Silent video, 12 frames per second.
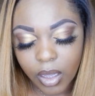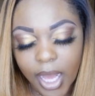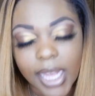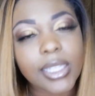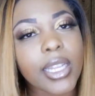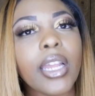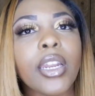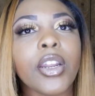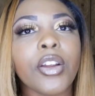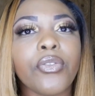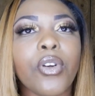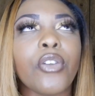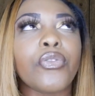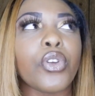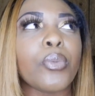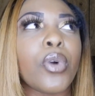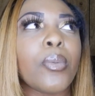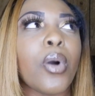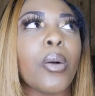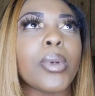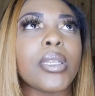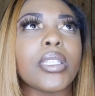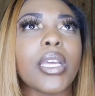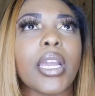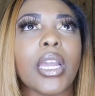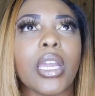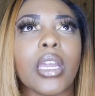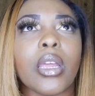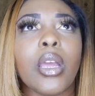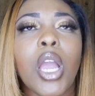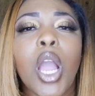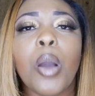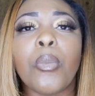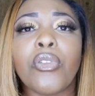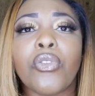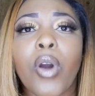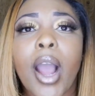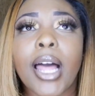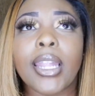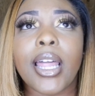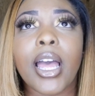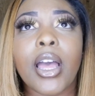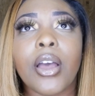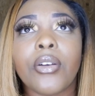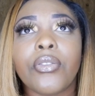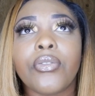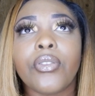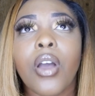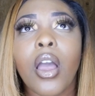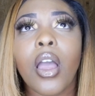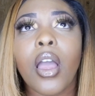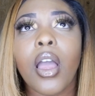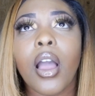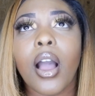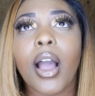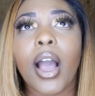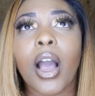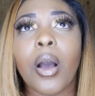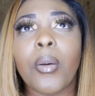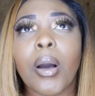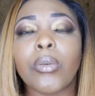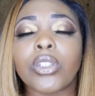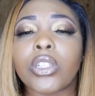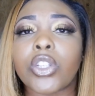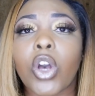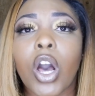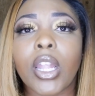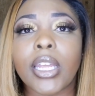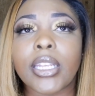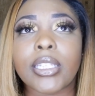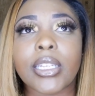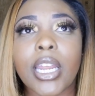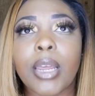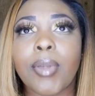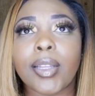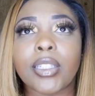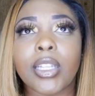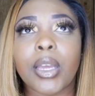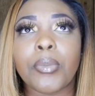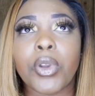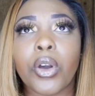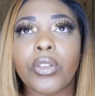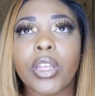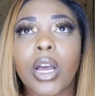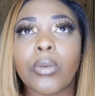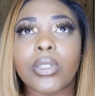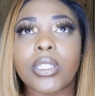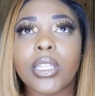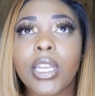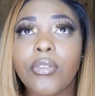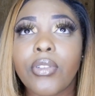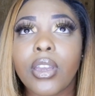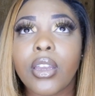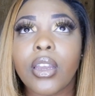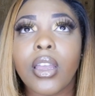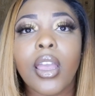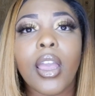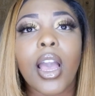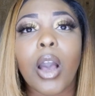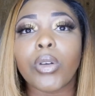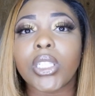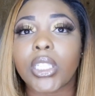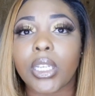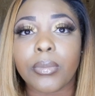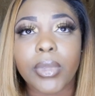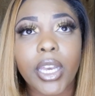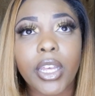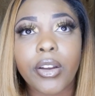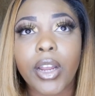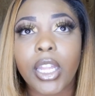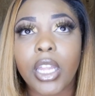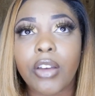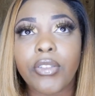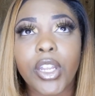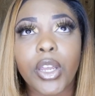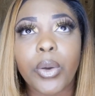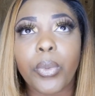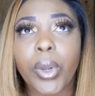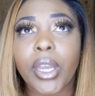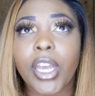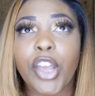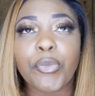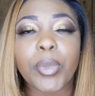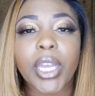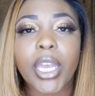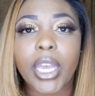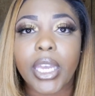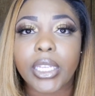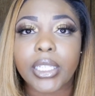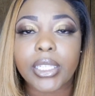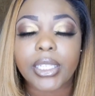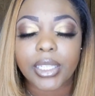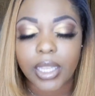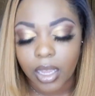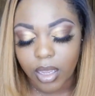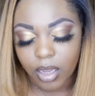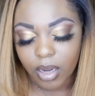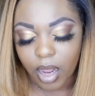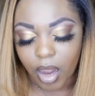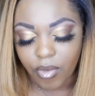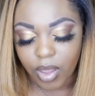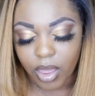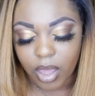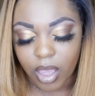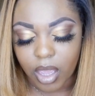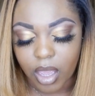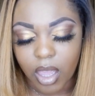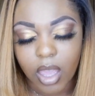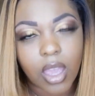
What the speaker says: I stayed in there for a few more moments, and before I left, I was just calling his name, like to let him know that I was leaving. I would see him later. I loved him, went, gave him a kiss and everything.